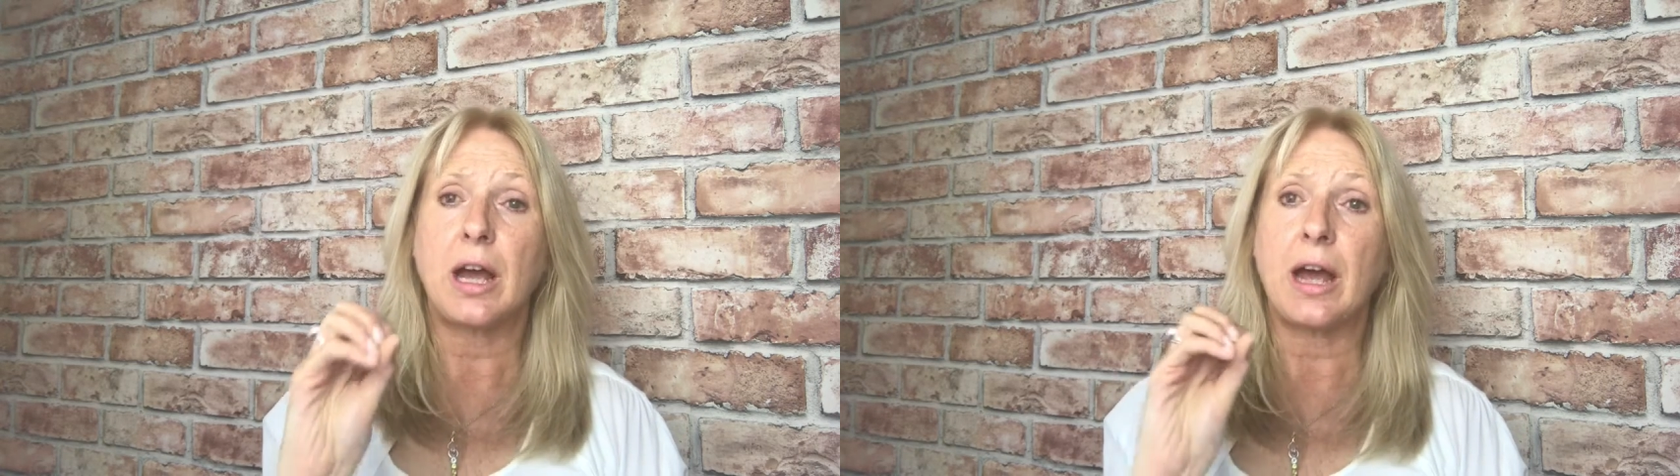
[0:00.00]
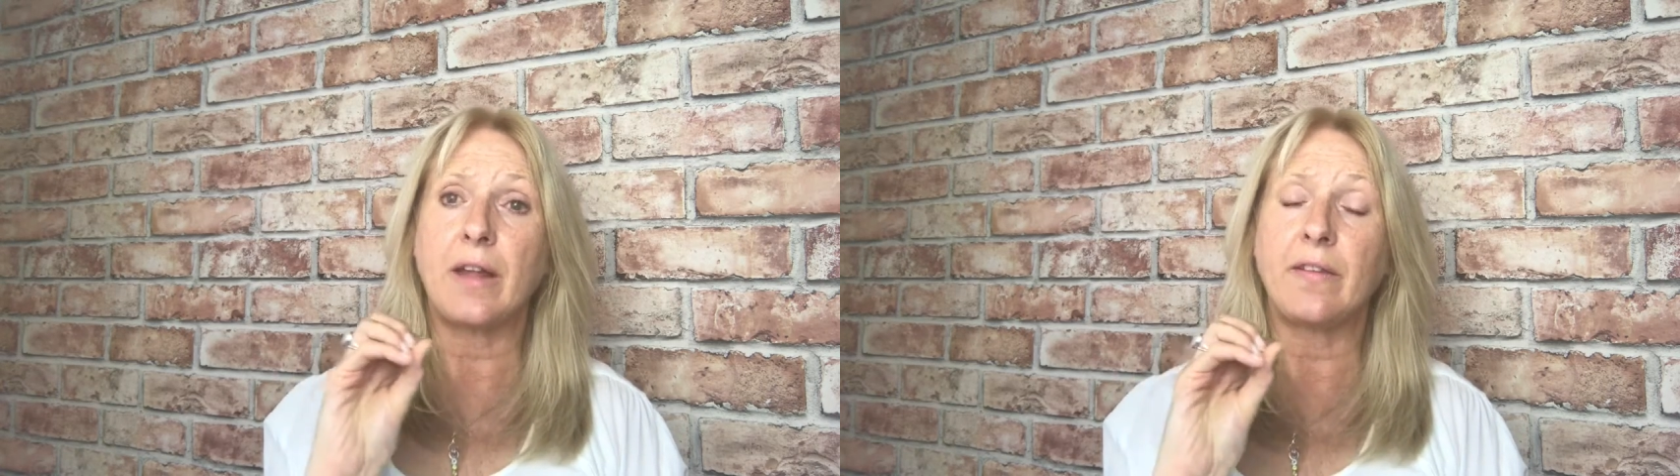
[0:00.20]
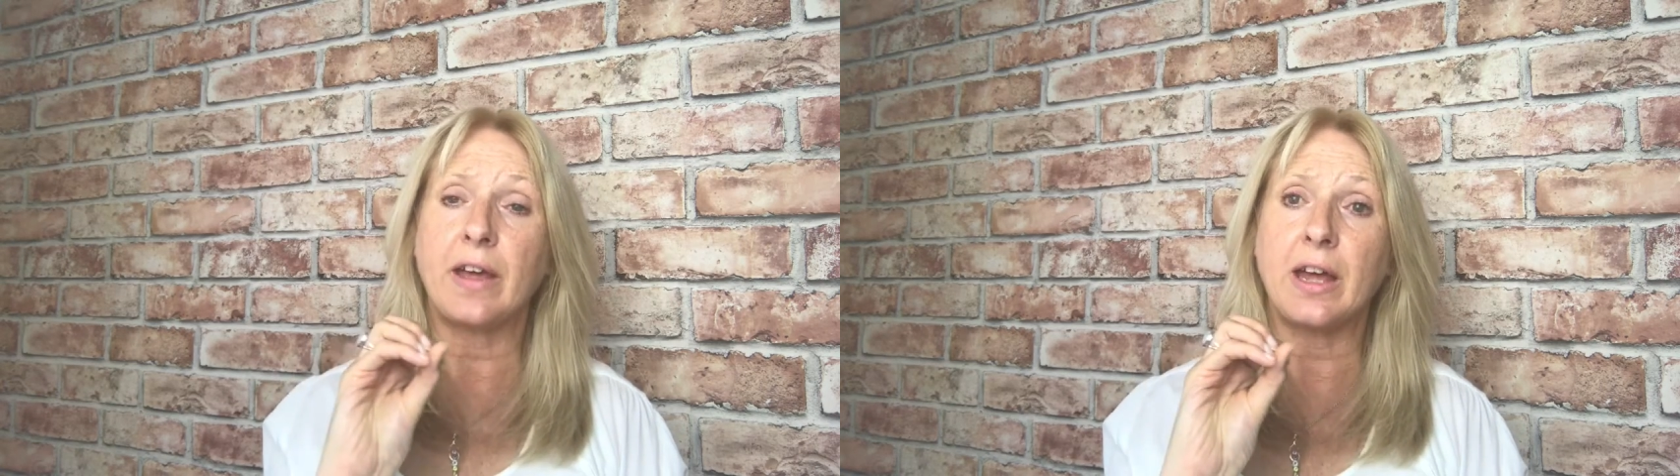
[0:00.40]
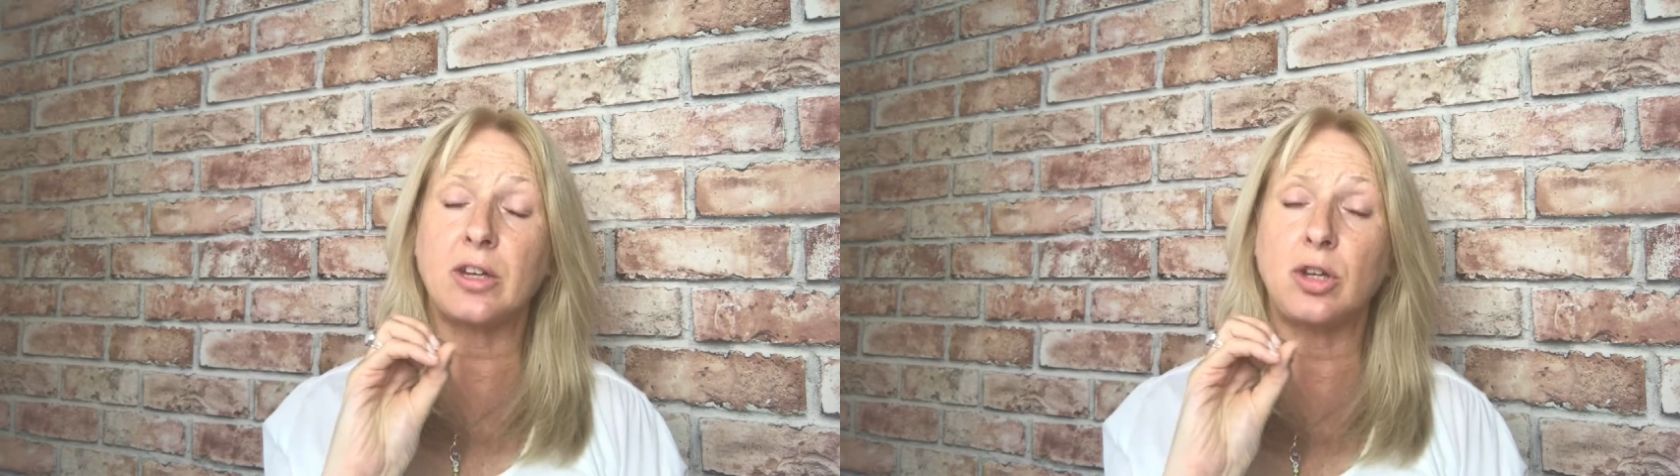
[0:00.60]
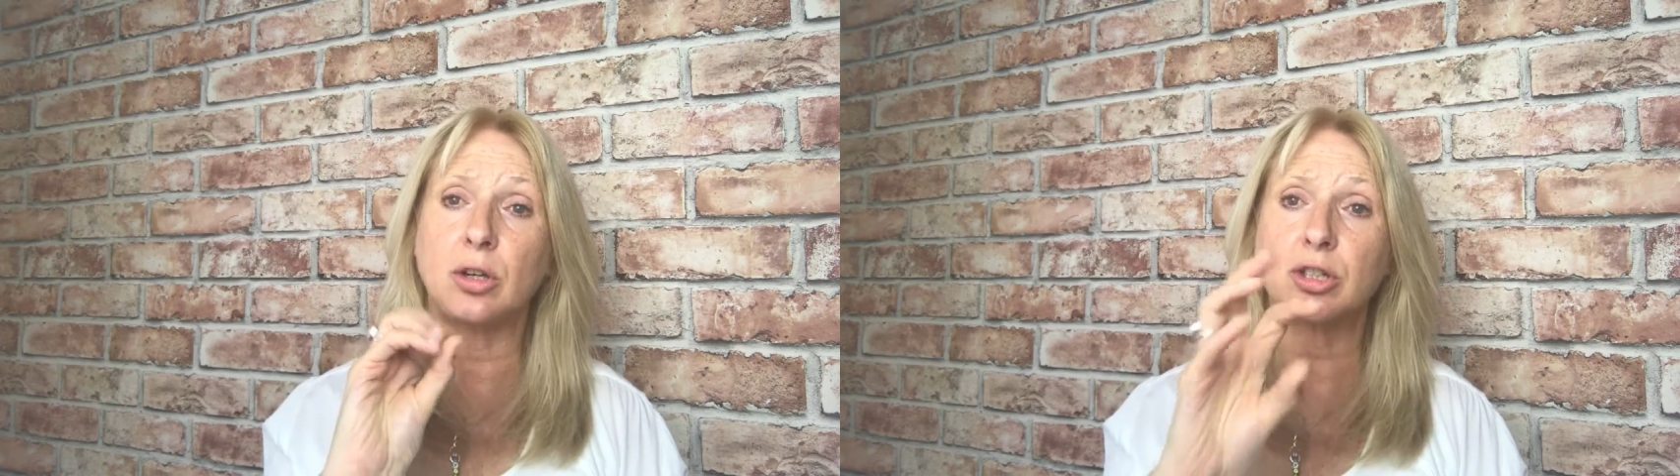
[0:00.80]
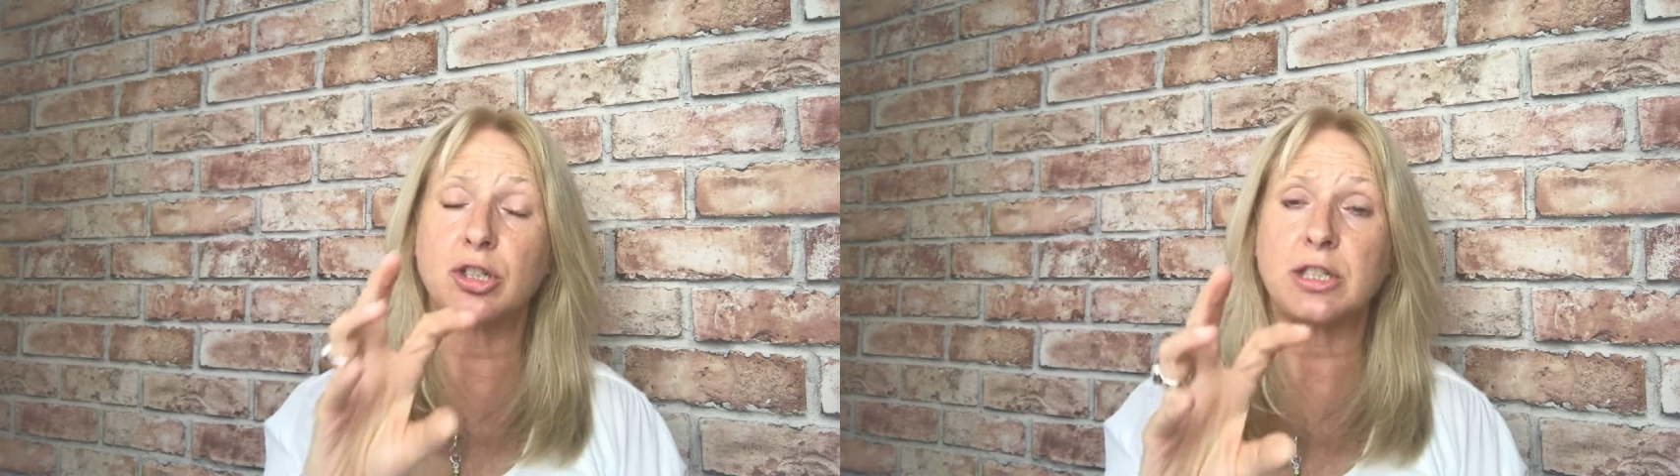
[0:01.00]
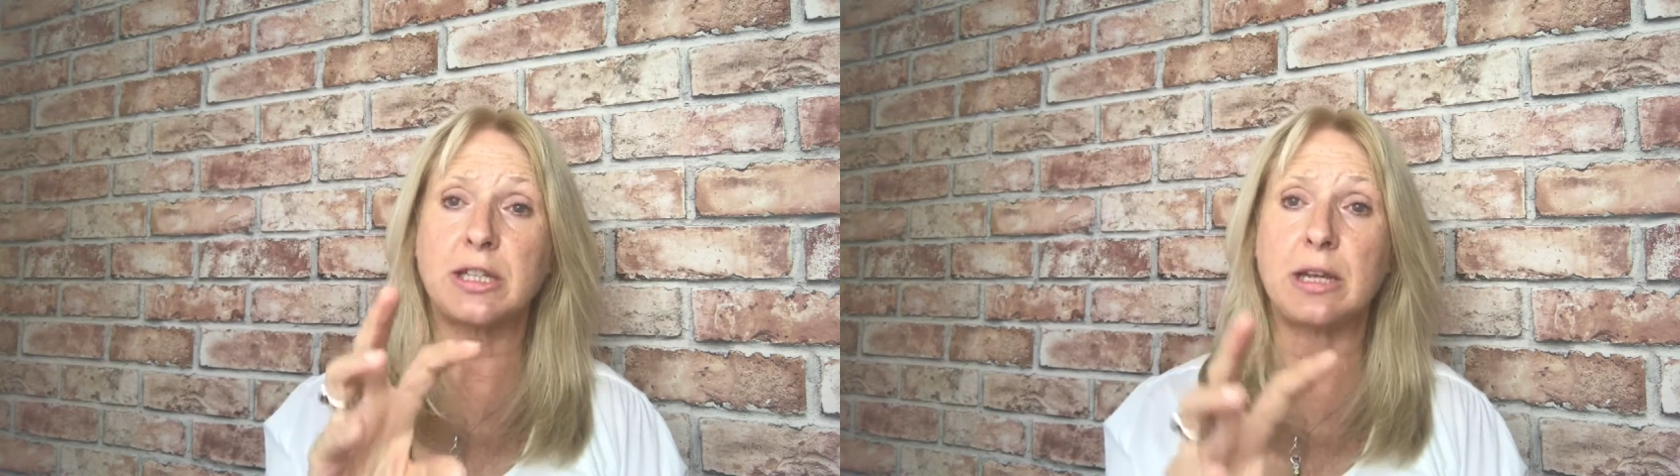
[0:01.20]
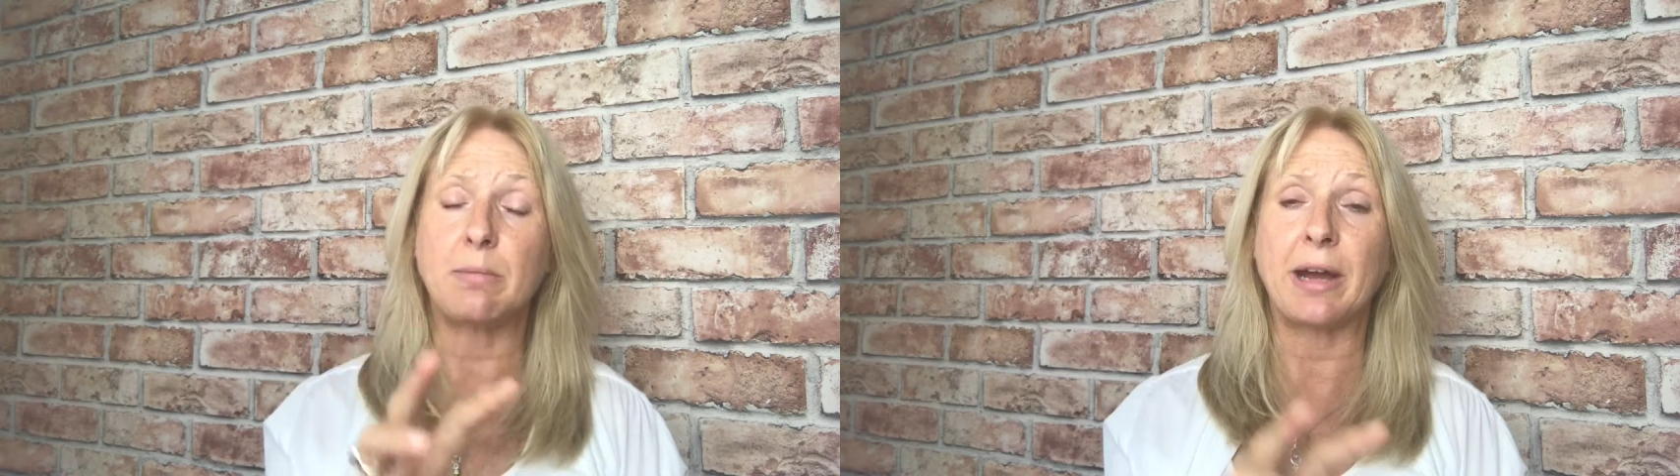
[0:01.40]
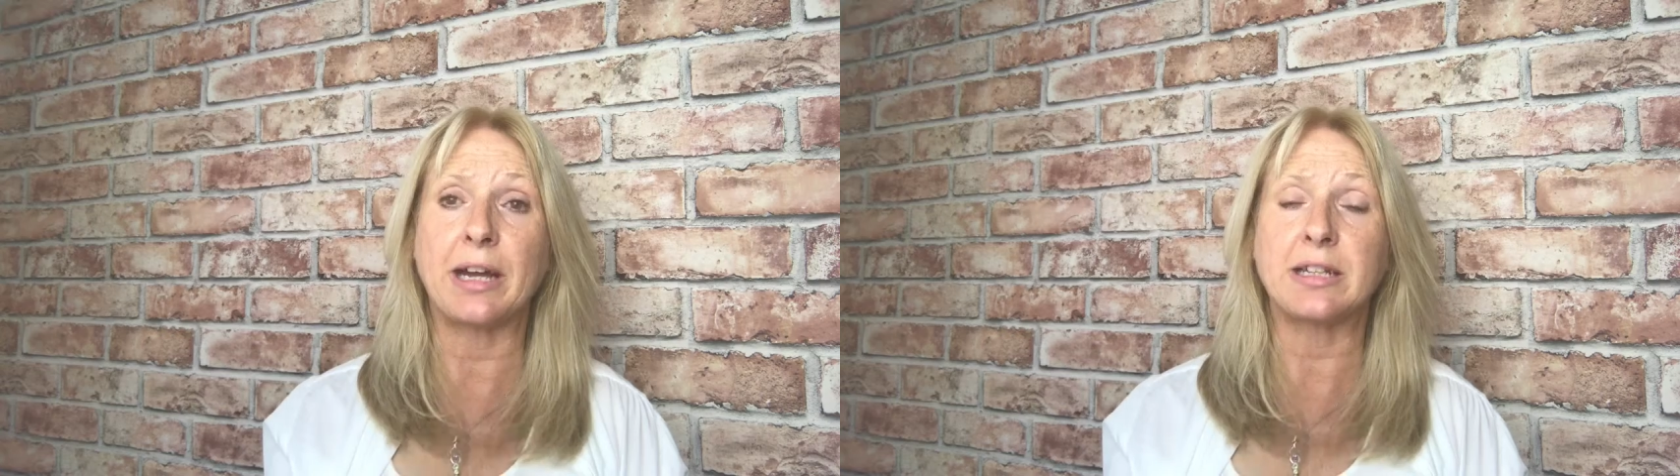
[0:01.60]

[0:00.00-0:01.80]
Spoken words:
and then you could just email